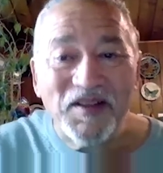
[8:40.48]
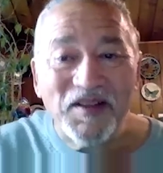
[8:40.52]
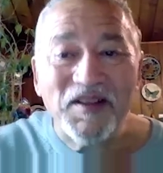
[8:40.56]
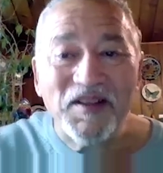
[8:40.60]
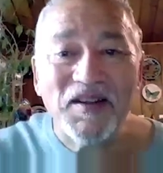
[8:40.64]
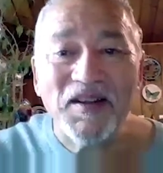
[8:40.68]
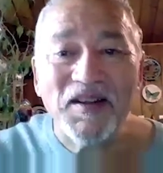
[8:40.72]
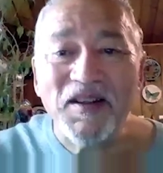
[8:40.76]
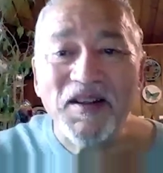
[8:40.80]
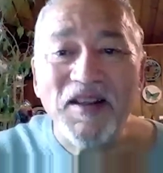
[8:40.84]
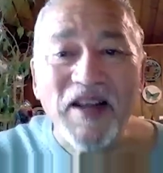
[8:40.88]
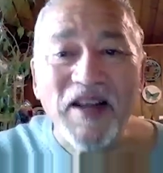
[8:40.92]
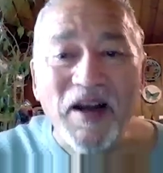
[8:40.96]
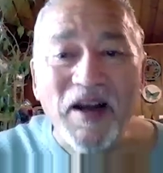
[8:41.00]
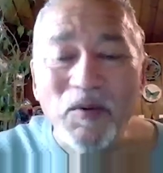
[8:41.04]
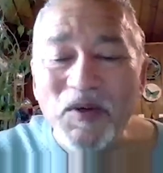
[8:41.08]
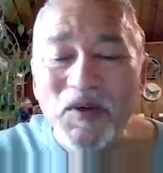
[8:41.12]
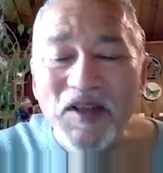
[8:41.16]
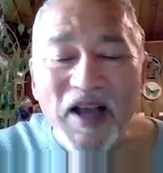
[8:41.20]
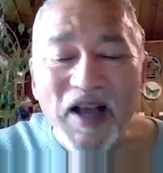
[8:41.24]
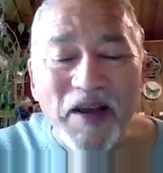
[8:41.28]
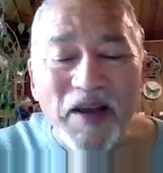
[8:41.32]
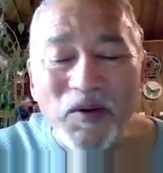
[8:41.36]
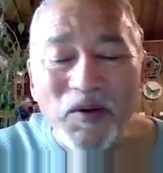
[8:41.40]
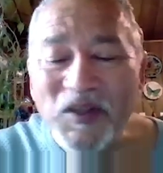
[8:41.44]
that
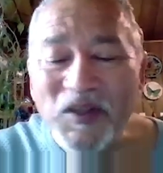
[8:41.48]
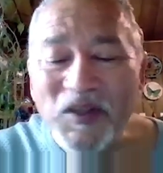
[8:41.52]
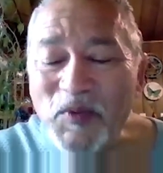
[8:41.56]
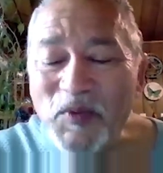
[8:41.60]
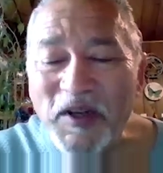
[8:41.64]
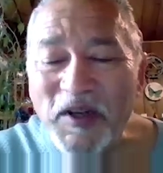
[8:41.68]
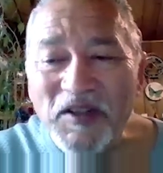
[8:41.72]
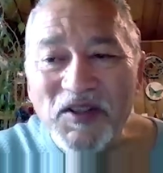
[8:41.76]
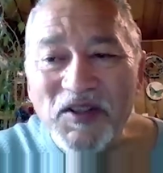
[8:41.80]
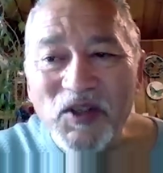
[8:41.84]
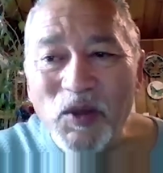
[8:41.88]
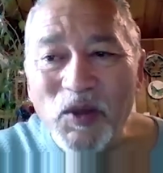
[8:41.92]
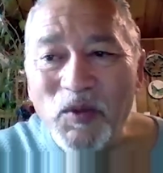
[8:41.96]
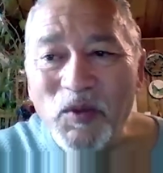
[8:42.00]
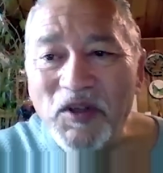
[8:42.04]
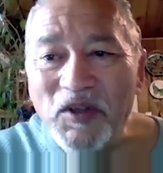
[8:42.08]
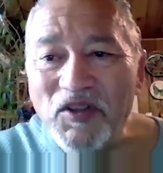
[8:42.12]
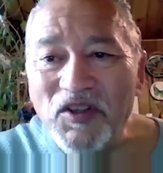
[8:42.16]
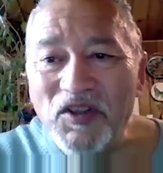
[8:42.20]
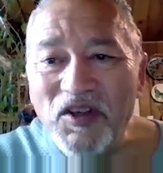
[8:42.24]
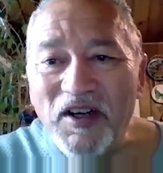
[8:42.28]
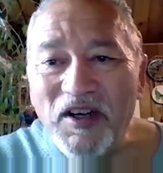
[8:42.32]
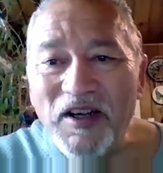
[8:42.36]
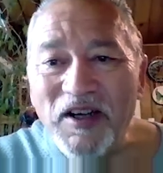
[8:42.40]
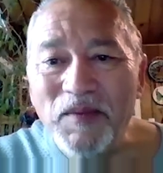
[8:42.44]
would I would spend so
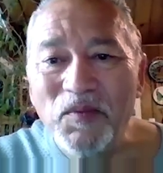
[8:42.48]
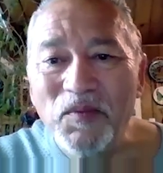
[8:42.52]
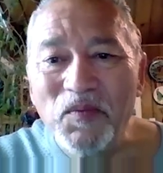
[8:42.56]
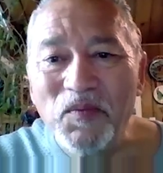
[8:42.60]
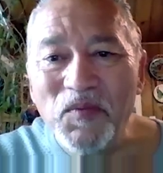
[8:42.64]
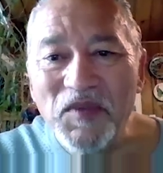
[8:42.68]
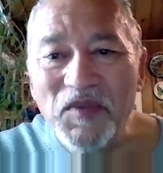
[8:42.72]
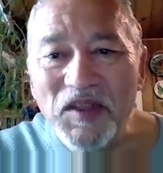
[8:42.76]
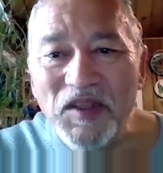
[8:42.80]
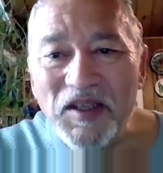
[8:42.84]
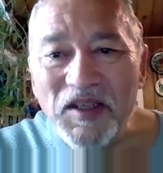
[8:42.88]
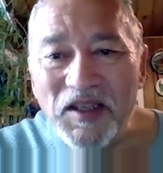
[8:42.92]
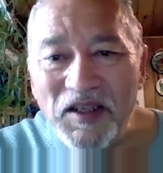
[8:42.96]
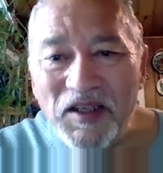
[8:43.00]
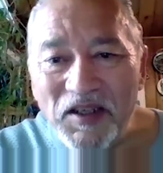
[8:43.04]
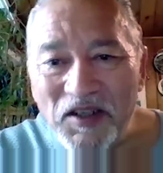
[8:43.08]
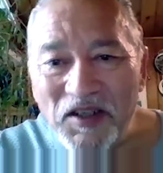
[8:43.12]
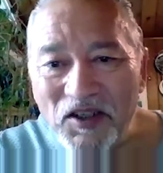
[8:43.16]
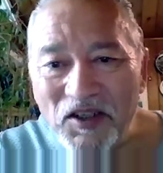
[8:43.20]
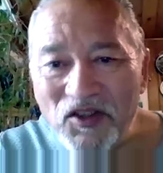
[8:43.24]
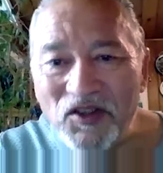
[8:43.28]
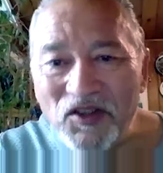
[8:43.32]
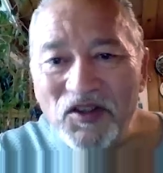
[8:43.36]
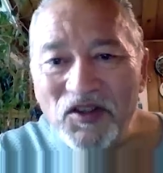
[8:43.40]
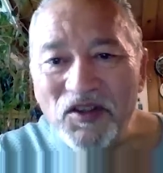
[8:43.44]
much time in
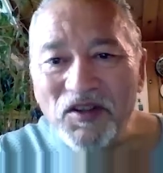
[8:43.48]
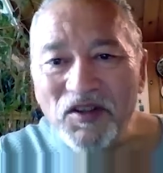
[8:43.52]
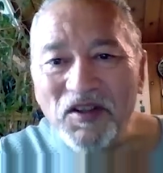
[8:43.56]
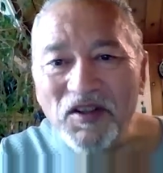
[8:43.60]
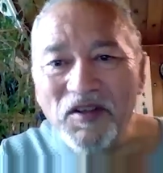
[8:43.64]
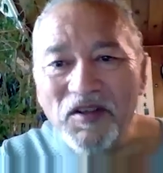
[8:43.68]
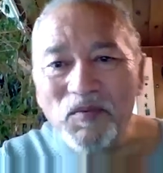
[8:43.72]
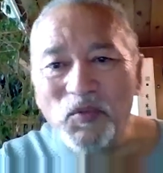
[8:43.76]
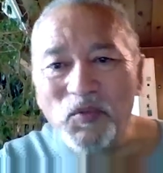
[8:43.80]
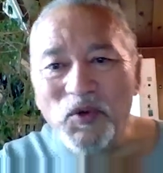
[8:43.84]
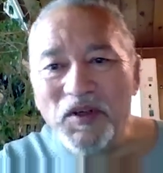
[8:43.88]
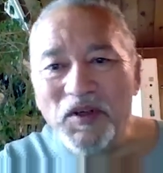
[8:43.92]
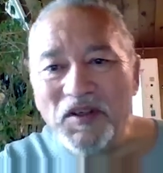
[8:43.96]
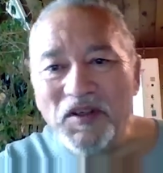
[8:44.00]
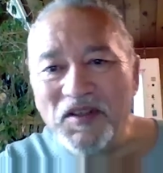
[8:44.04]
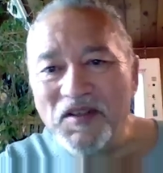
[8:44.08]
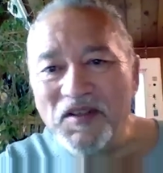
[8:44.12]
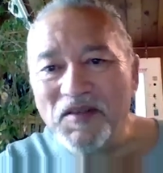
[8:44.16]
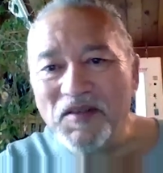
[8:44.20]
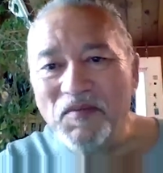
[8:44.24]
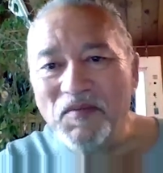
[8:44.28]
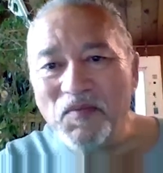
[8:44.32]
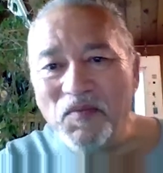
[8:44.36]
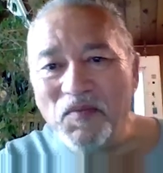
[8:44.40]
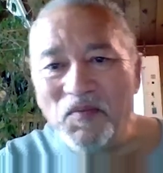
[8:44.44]
addition to the printed
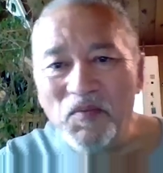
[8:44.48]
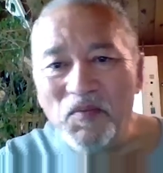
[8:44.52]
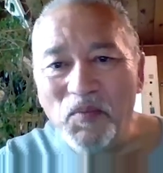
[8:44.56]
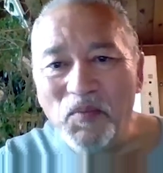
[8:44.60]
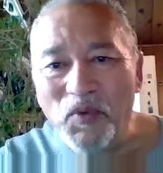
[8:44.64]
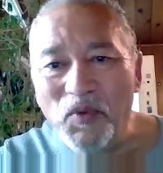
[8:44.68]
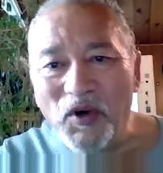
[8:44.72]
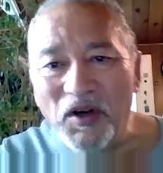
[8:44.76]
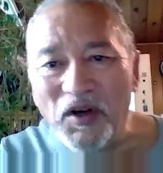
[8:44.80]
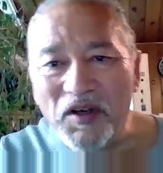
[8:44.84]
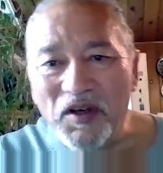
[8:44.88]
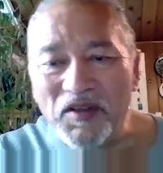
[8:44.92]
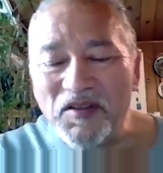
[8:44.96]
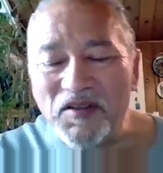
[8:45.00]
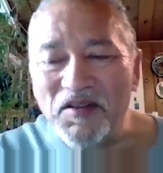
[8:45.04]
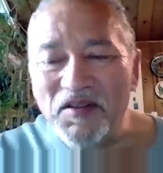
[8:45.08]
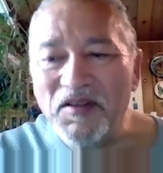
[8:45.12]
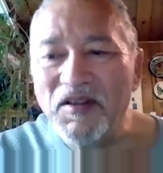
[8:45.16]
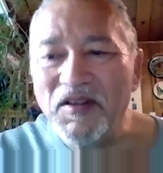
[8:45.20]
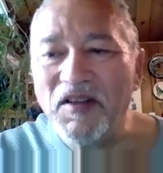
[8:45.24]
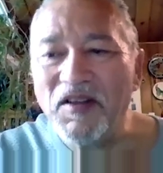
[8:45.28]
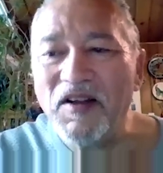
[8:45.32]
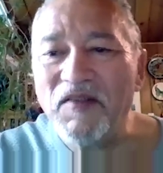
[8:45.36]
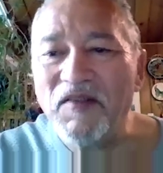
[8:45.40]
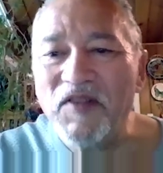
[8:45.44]
books
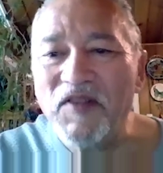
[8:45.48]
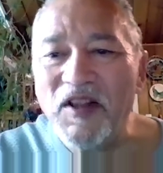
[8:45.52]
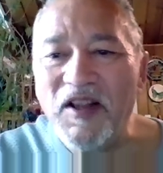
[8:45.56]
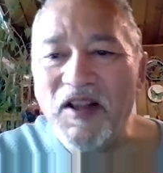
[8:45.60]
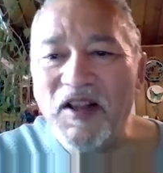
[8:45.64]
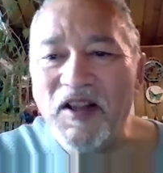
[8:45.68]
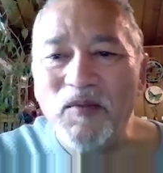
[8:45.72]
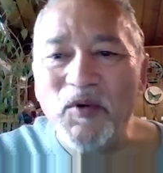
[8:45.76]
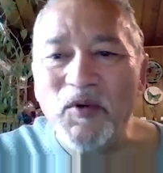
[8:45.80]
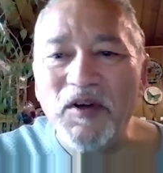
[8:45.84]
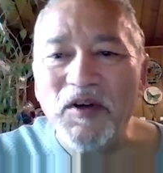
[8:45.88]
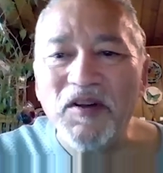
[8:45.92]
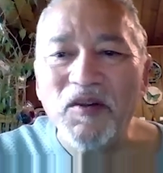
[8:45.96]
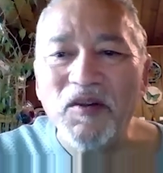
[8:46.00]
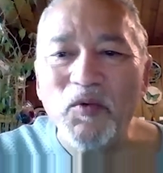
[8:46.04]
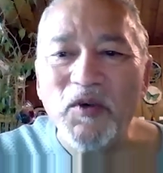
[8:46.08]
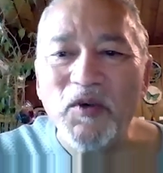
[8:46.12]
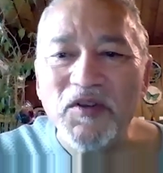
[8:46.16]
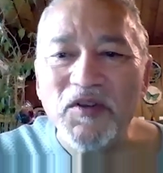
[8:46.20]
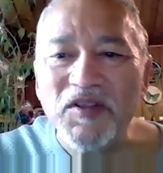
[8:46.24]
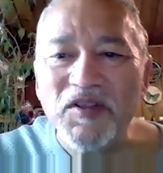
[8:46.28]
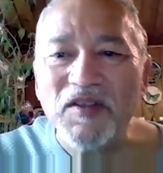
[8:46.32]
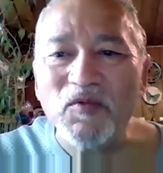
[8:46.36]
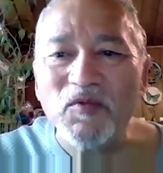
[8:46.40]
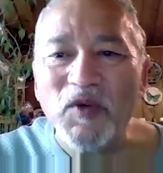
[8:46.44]
the, of the library, the
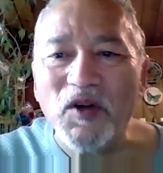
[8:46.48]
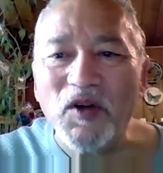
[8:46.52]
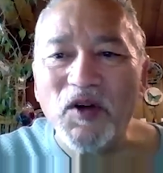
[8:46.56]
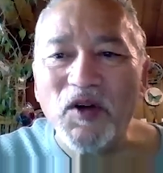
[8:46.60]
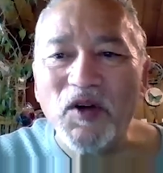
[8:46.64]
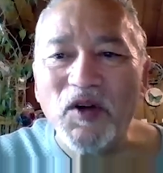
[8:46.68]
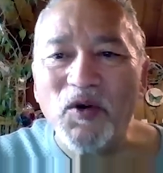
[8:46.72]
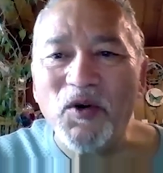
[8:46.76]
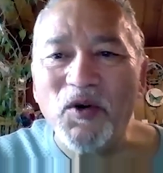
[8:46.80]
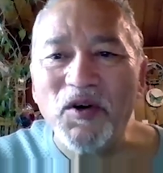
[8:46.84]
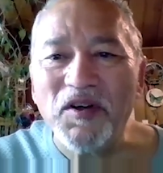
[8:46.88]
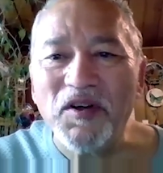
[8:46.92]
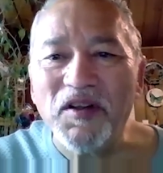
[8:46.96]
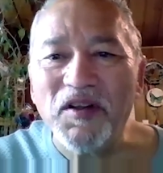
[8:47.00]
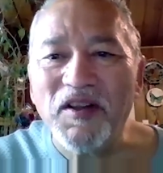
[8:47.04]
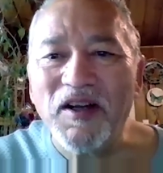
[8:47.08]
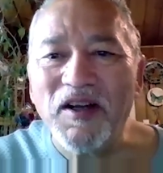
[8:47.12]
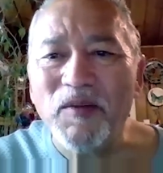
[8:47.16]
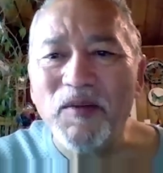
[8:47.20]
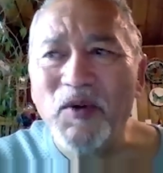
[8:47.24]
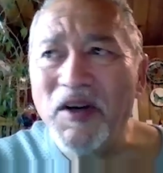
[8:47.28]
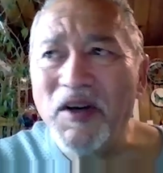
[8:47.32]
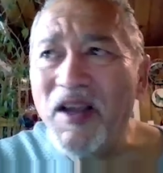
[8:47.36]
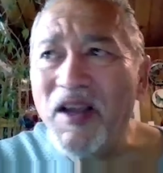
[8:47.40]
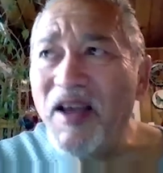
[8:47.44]
Wilson Recording
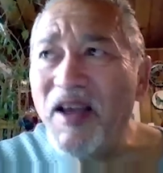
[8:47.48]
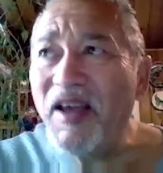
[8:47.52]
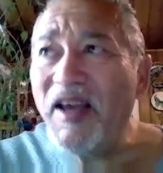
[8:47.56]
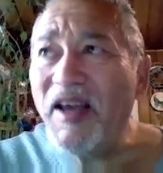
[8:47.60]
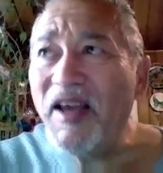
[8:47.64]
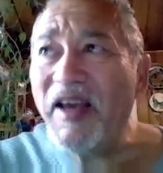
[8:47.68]
Library.